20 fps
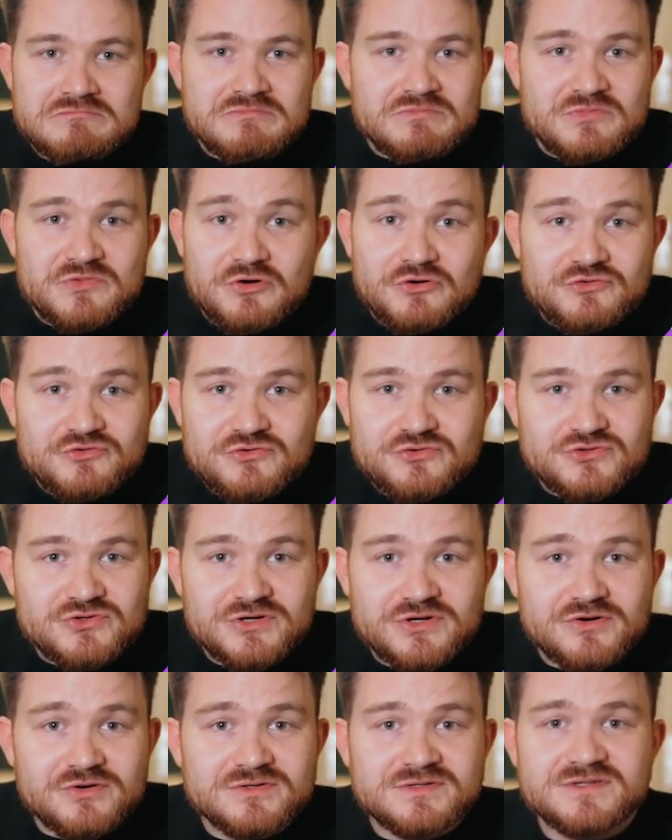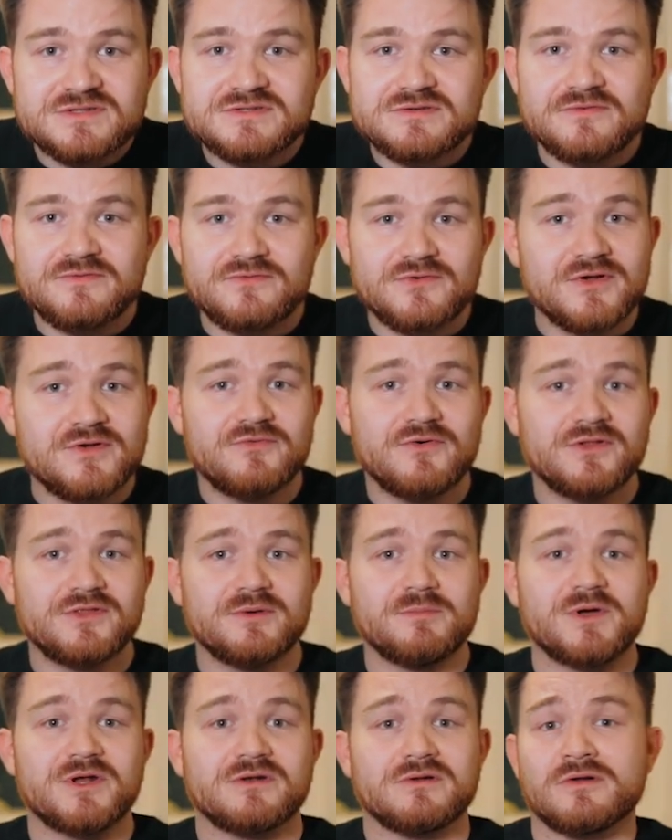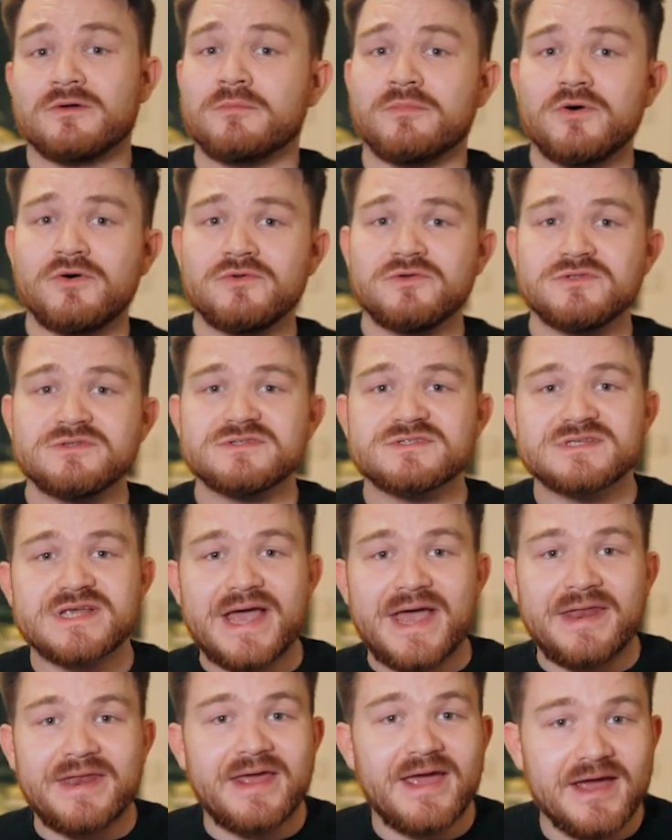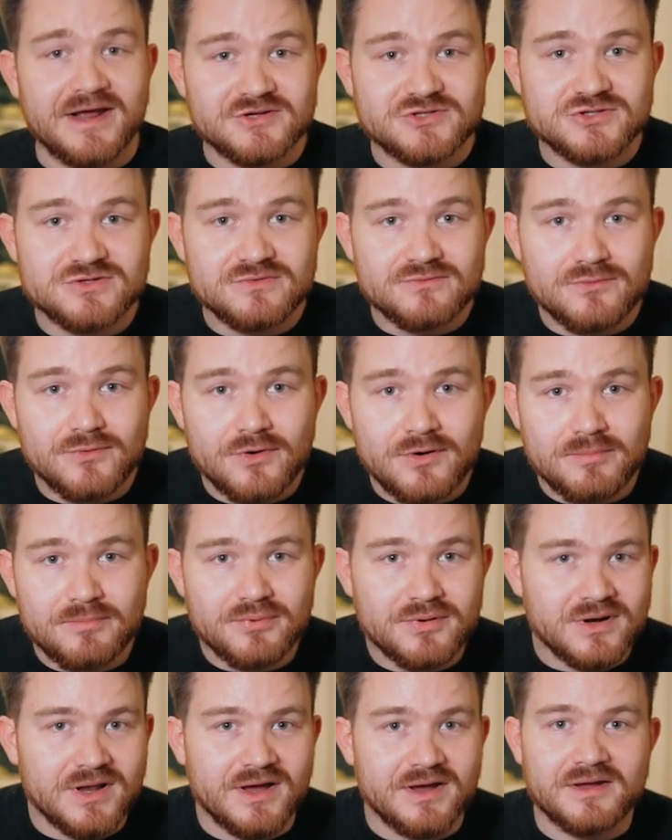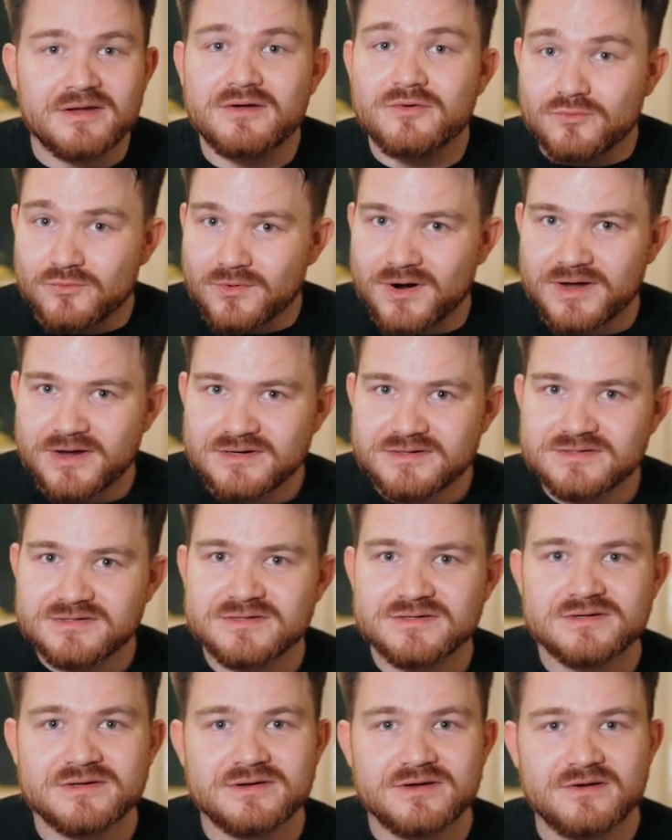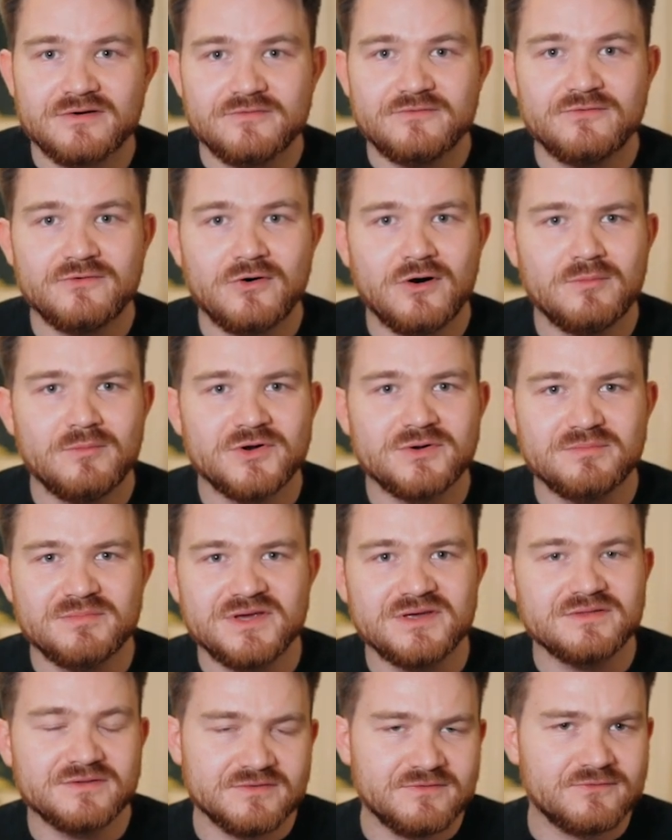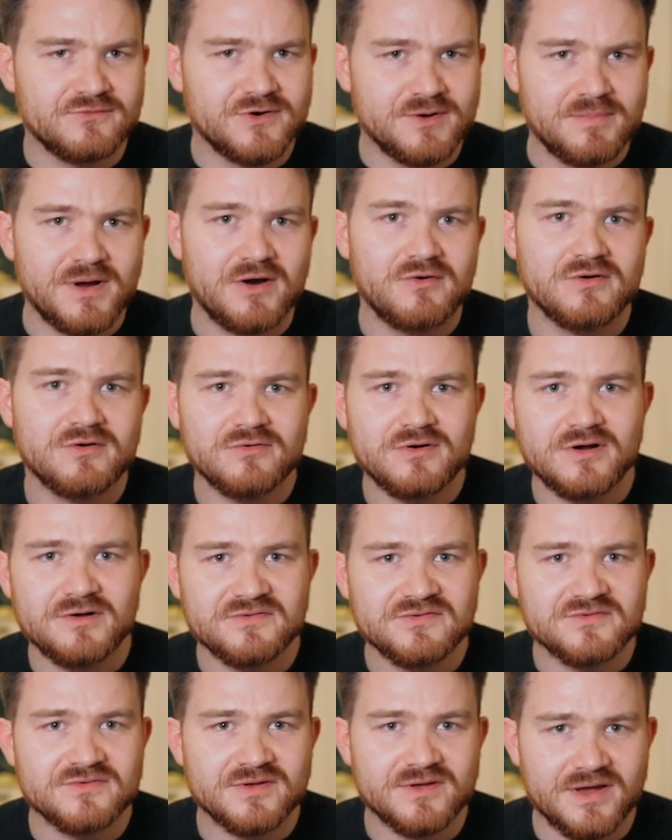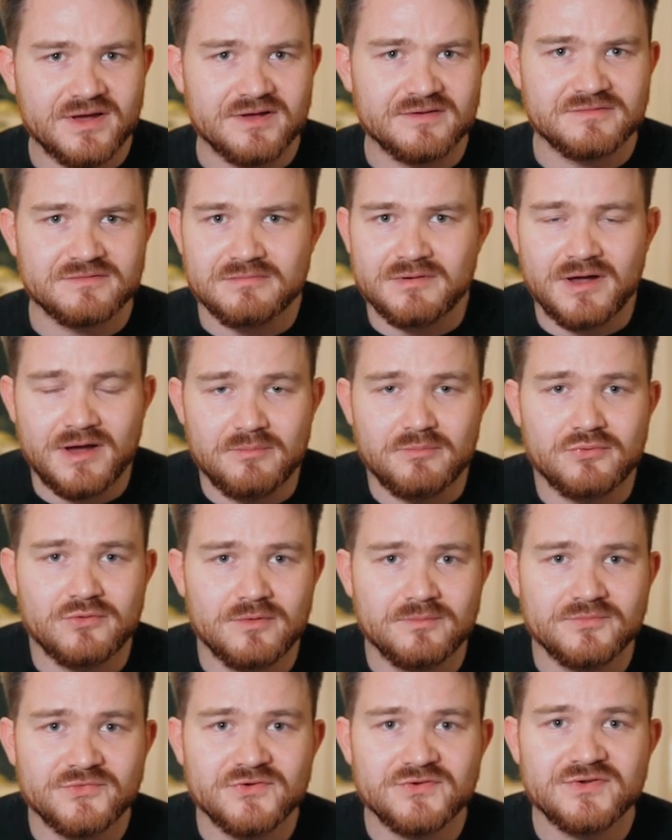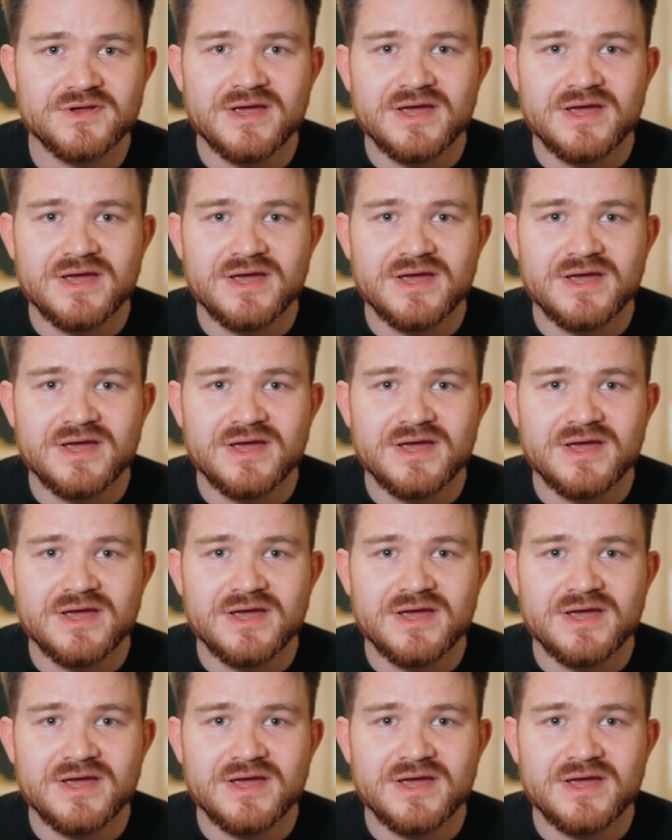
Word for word: Those usually consist of three fundamental components, an action verb like write, a format being the three paragraphs as I prompted,